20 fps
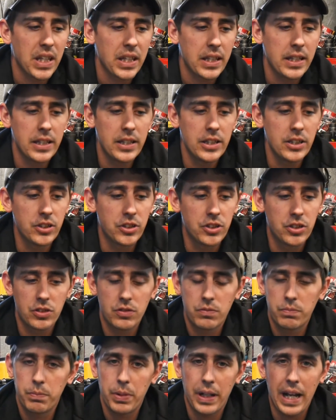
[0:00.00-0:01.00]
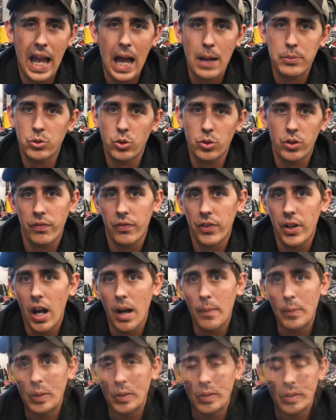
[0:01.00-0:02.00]
He's been absolutely
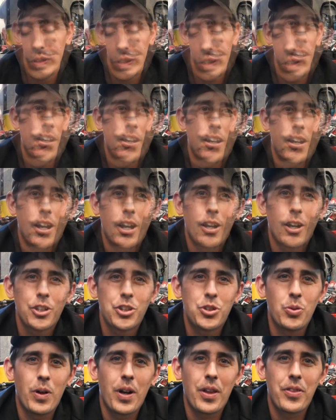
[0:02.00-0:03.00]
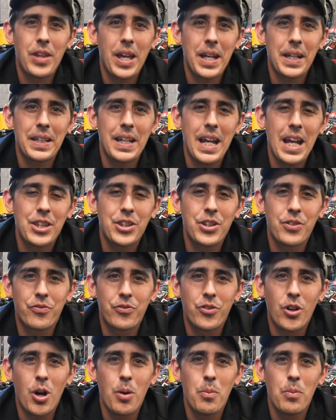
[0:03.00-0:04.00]
phenomenal. I also want to thank Nathan
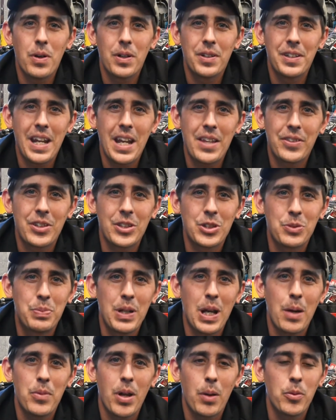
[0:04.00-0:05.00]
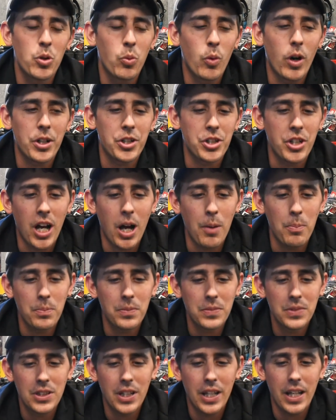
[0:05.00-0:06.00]
from Nathan's BMW
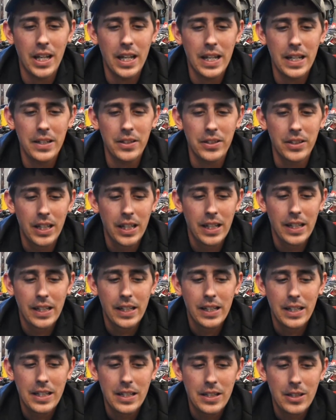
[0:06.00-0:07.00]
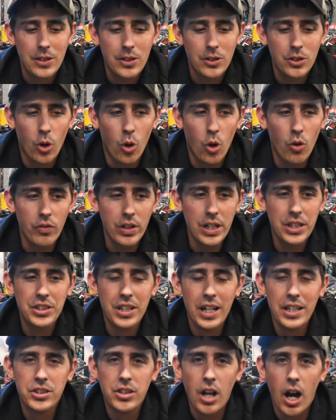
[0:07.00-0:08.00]
Workshop. And the whole reason
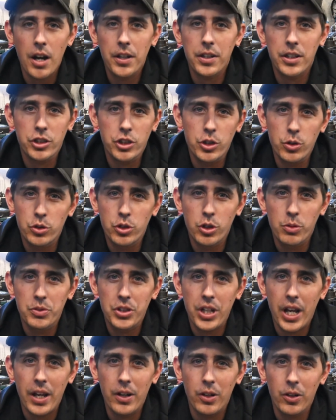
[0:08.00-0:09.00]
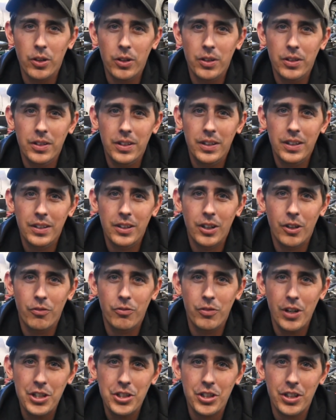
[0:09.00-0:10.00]
I started this YouTube channel
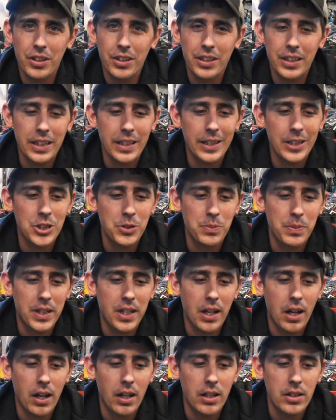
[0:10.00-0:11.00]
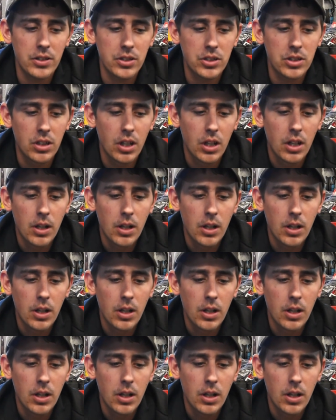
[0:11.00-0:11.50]
originally is because